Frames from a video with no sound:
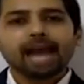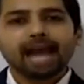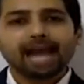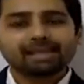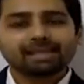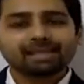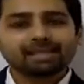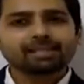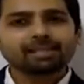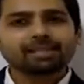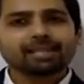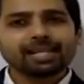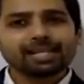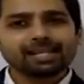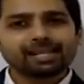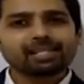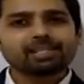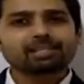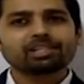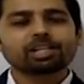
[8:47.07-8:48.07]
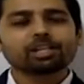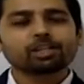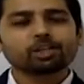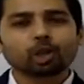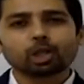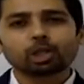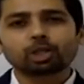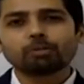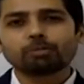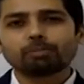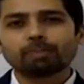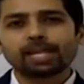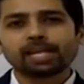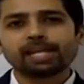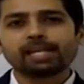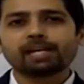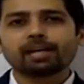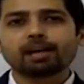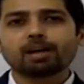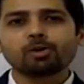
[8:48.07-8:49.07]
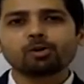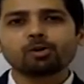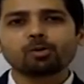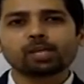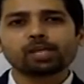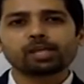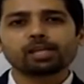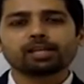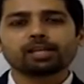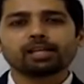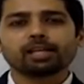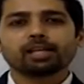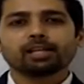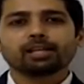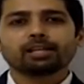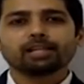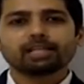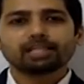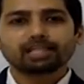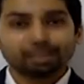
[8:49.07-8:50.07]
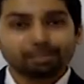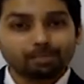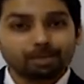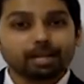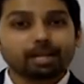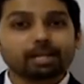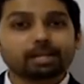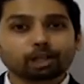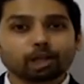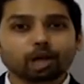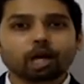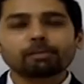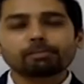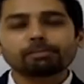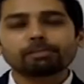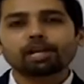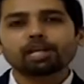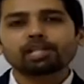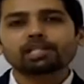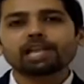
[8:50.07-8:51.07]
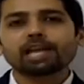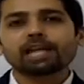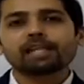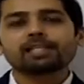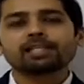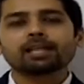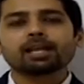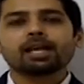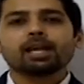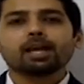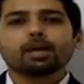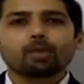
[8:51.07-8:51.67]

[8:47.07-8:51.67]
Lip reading: I think the industry is also playing around with the similar thought process,